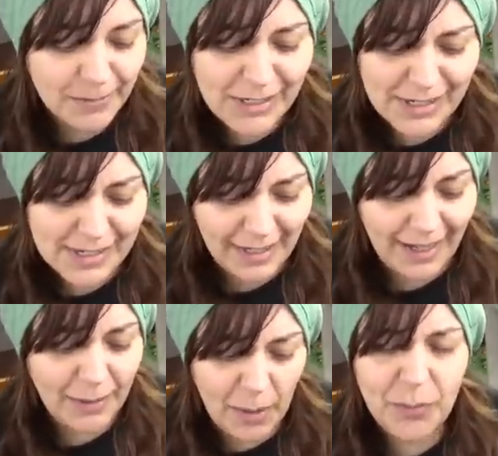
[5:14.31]
which
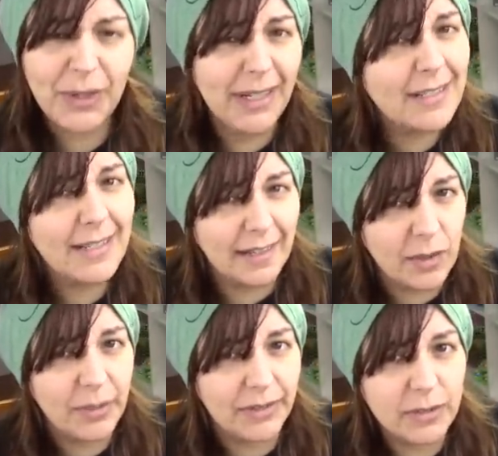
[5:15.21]
I'm pretty excited
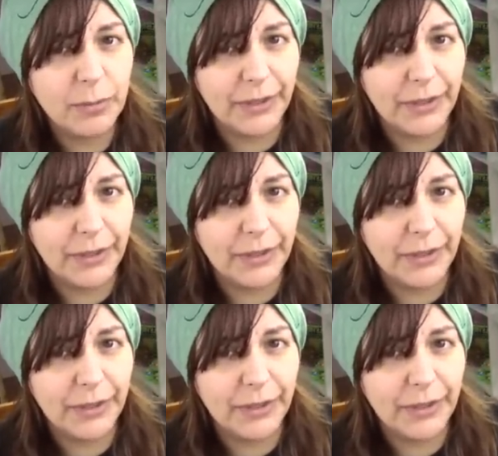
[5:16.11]
about to be